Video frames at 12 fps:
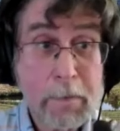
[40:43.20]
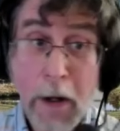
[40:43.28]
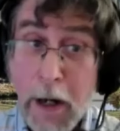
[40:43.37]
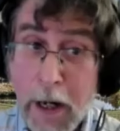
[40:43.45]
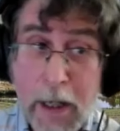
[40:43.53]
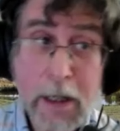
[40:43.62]

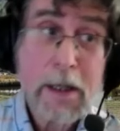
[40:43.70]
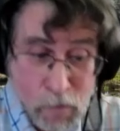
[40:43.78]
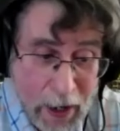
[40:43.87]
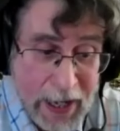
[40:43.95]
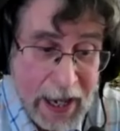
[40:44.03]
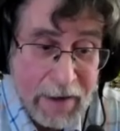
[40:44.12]
But
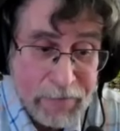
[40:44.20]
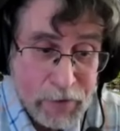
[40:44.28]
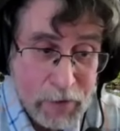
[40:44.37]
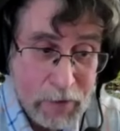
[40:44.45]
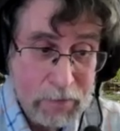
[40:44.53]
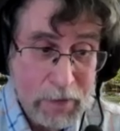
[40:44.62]
right
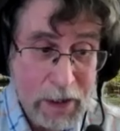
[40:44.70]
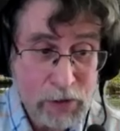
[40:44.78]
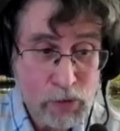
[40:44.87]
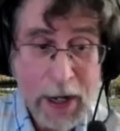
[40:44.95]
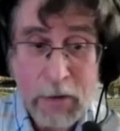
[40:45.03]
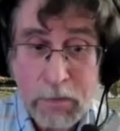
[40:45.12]
after a
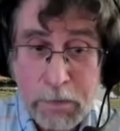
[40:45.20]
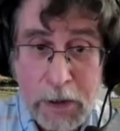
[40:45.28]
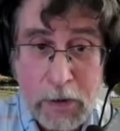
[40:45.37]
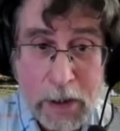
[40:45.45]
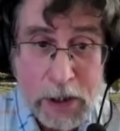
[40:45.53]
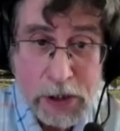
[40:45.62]
drought
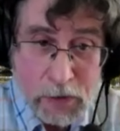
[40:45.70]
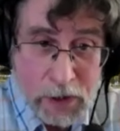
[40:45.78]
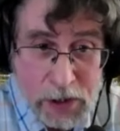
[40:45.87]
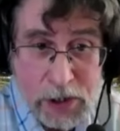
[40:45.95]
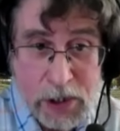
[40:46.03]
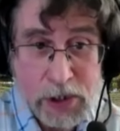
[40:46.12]
period, so
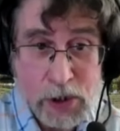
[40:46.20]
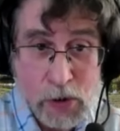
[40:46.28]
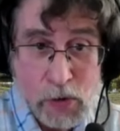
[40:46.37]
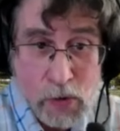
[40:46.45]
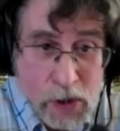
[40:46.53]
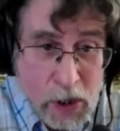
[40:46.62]
there's this
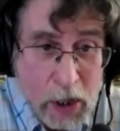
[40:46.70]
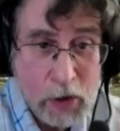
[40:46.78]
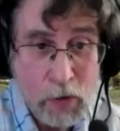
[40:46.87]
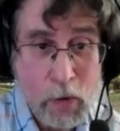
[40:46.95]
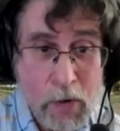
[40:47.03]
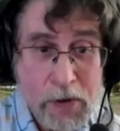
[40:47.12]
new
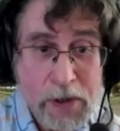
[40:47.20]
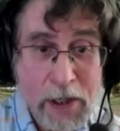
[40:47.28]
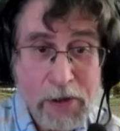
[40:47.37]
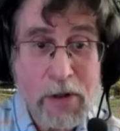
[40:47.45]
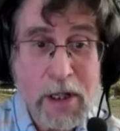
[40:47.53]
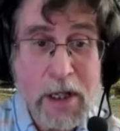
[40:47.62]
young growth
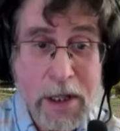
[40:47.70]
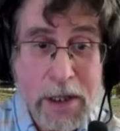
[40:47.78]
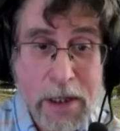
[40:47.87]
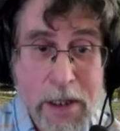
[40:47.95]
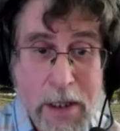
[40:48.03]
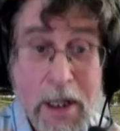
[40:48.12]

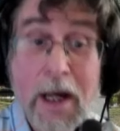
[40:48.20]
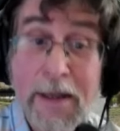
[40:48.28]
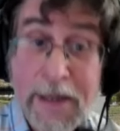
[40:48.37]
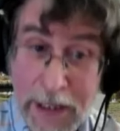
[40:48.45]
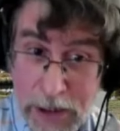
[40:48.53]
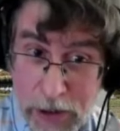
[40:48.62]
underneath,
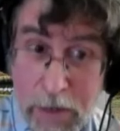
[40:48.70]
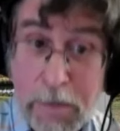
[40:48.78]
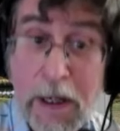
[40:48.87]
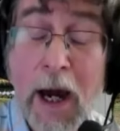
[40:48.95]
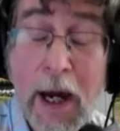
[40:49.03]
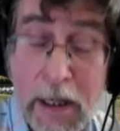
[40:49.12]
that can
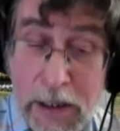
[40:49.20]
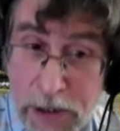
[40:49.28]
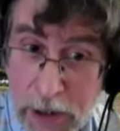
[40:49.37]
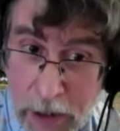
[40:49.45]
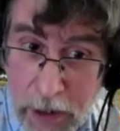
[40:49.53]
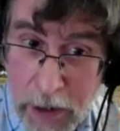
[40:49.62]
be high in
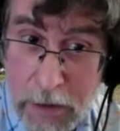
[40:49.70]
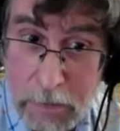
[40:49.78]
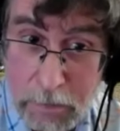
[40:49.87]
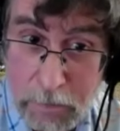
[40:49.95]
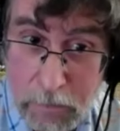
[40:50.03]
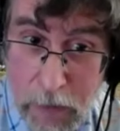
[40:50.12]
cyanide.
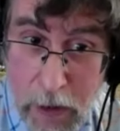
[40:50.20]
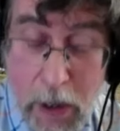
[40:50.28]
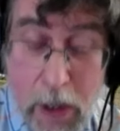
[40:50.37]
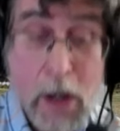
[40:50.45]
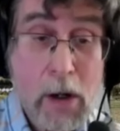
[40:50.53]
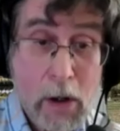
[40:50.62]

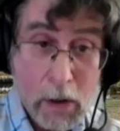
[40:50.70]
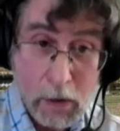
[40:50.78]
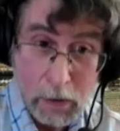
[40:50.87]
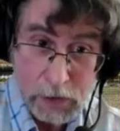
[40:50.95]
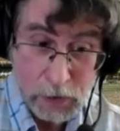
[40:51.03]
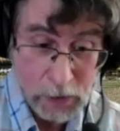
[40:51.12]

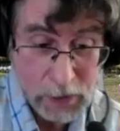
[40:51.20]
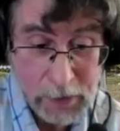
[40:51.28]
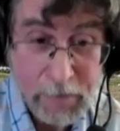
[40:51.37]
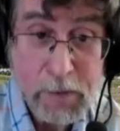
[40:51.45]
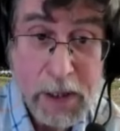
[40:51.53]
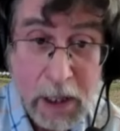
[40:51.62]
So you
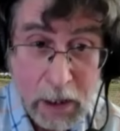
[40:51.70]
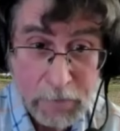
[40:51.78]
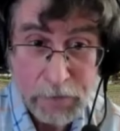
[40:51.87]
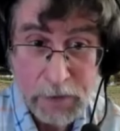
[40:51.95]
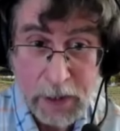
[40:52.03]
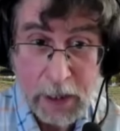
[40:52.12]
have to be
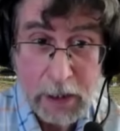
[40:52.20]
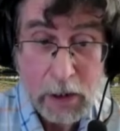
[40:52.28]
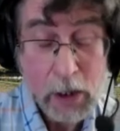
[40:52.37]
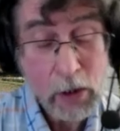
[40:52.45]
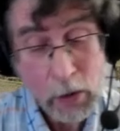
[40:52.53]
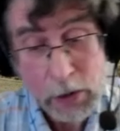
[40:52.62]
careful on that.
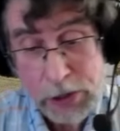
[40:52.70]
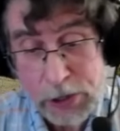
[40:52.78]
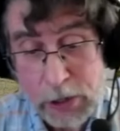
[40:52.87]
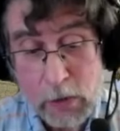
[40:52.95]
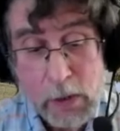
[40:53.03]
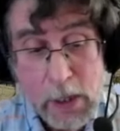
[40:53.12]
And
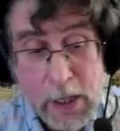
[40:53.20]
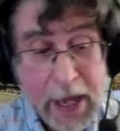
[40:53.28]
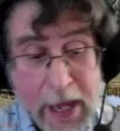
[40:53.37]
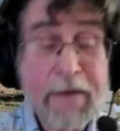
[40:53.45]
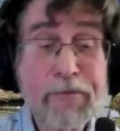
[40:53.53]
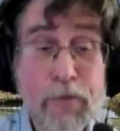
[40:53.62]
also
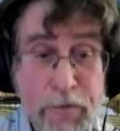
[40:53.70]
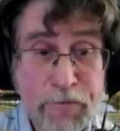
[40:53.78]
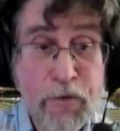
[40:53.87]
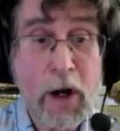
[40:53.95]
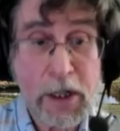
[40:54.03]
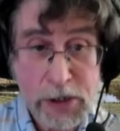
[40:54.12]
after a
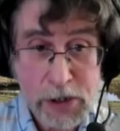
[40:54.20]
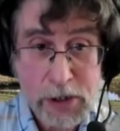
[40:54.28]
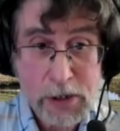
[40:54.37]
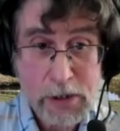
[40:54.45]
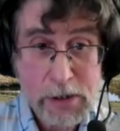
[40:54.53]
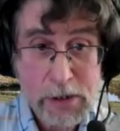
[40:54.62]
frost,